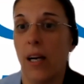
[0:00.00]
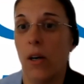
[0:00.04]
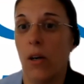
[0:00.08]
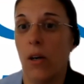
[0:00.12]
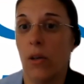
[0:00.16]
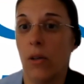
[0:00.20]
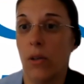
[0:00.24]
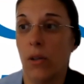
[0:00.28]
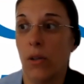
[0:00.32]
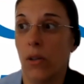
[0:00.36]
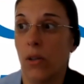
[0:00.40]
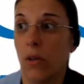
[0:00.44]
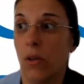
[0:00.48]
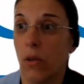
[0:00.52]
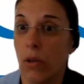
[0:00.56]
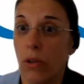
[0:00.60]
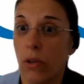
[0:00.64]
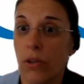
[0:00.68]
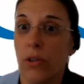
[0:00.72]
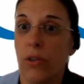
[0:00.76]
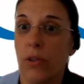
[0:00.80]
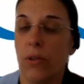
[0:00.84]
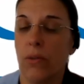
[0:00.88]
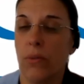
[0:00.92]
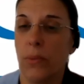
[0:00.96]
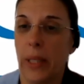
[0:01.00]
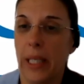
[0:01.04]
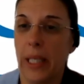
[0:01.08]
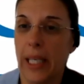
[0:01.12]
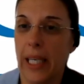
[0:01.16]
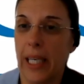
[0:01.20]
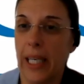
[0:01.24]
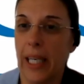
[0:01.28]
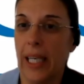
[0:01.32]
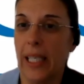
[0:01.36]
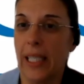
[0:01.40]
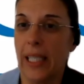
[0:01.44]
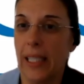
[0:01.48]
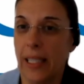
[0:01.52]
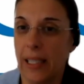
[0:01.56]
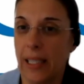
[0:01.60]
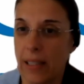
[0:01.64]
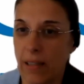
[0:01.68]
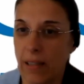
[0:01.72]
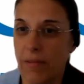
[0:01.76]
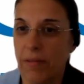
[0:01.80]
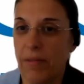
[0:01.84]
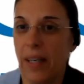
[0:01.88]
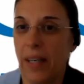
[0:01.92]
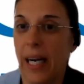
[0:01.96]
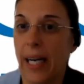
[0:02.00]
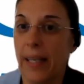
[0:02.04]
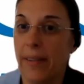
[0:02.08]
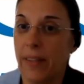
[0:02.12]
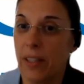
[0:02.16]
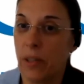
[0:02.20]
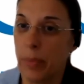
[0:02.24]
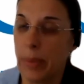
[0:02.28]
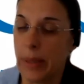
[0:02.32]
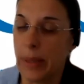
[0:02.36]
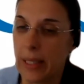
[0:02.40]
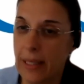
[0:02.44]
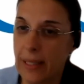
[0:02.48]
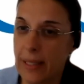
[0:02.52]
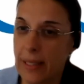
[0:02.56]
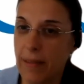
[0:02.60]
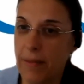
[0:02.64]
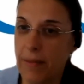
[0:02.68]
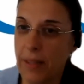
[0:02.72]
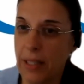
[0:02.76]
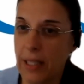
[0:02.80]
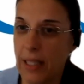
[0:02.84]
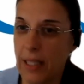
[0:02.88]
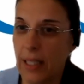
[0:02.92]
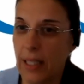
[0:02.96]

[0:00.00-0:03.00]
or also we can identify specific